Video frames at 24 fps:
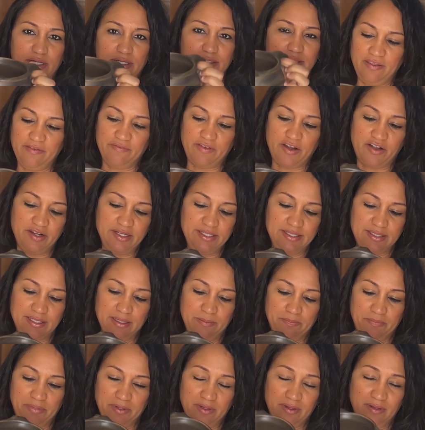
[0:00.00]
It's very
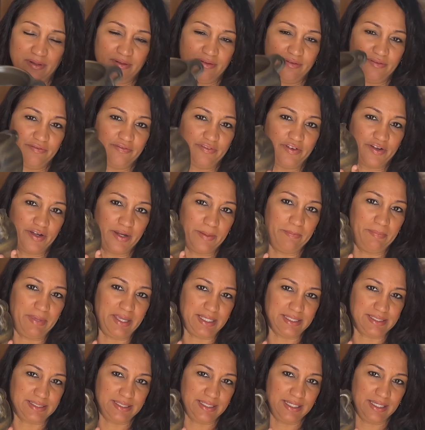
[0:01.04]
simple, very
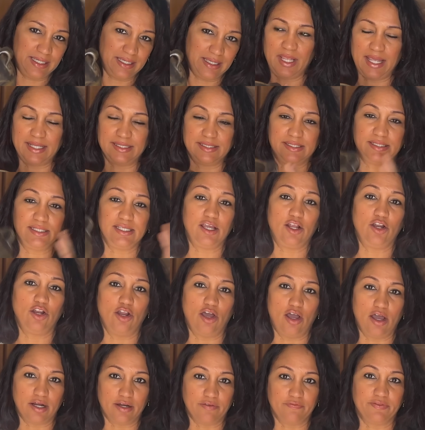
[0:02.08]
basic. I see a
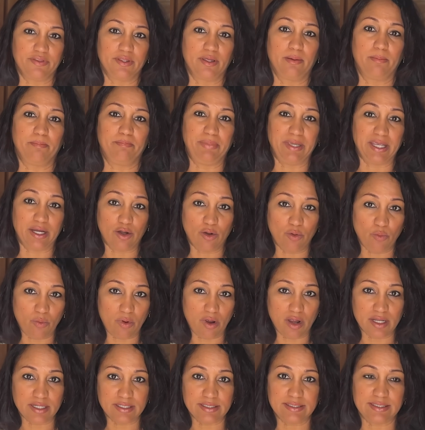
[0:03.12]
lot of the bigger
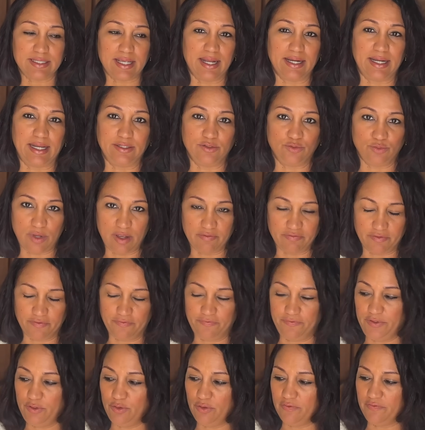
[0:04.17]
ones and I do have a
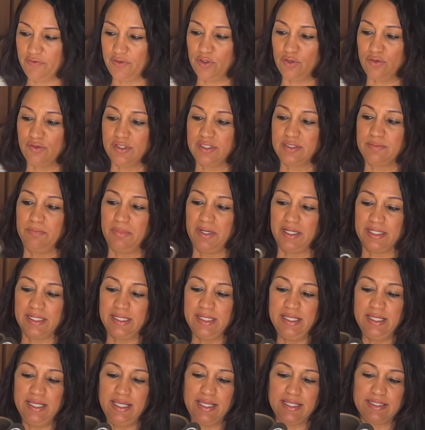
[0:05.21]
few of those, but
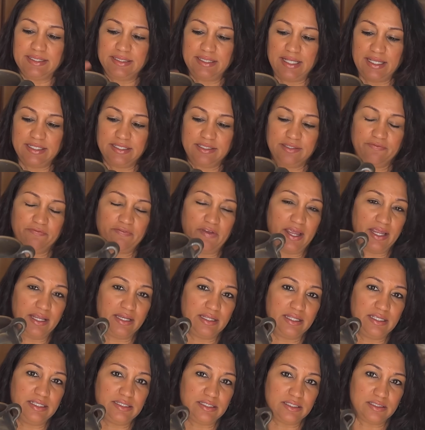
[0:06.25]
it's nice to find
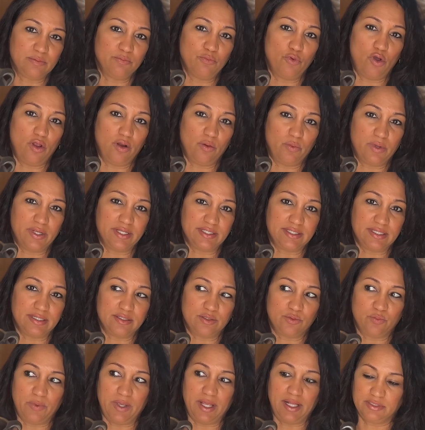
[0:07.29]
these small ones
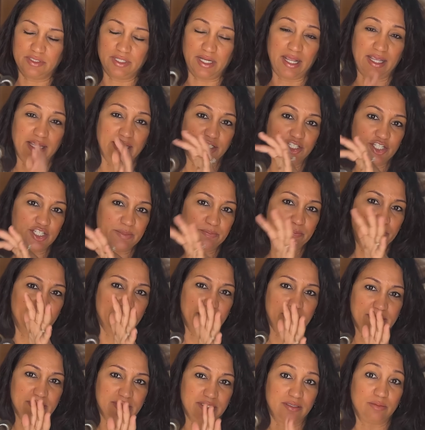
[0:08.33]
as well, so that I could just put
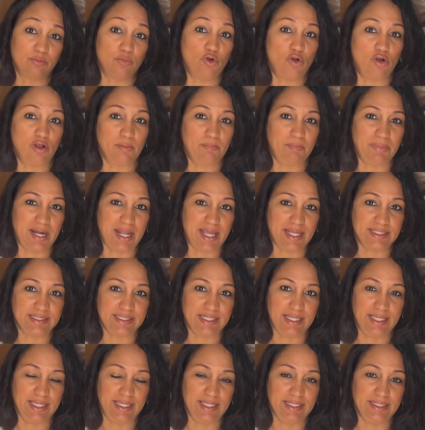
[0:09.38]
a small plant
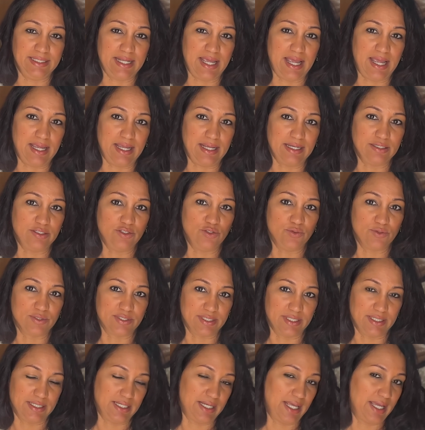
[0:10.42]
in and use
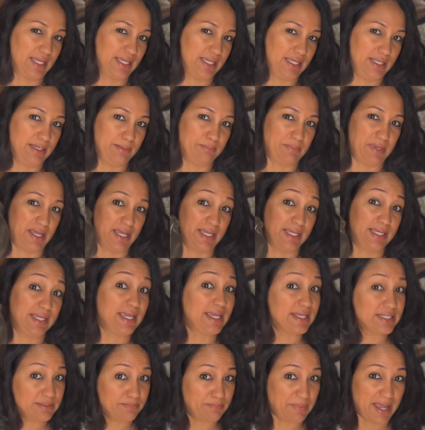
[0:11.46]
it like in my
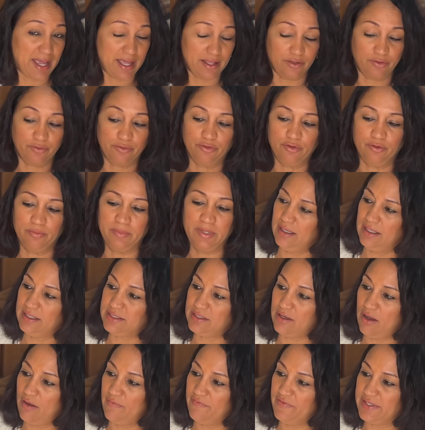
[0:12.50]
guest bathroom. It's
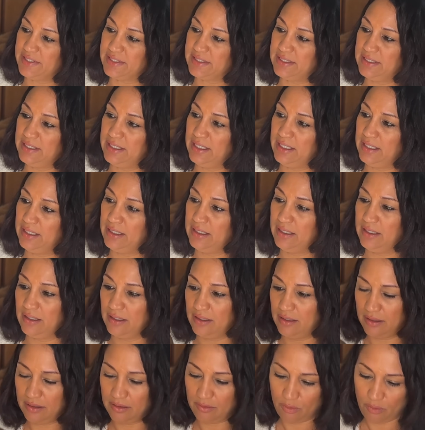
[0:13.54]
obviously,
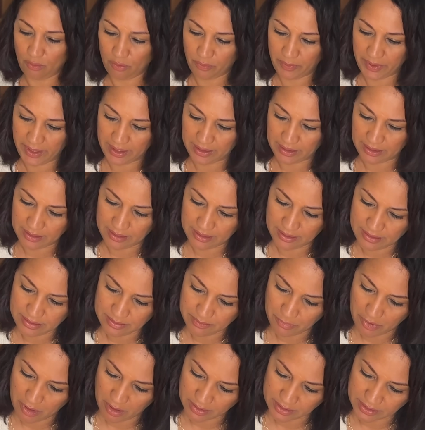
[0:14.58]
oh wait, it is
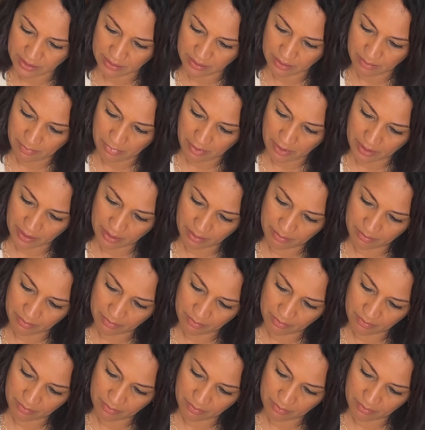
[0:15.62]
marked on the bottom.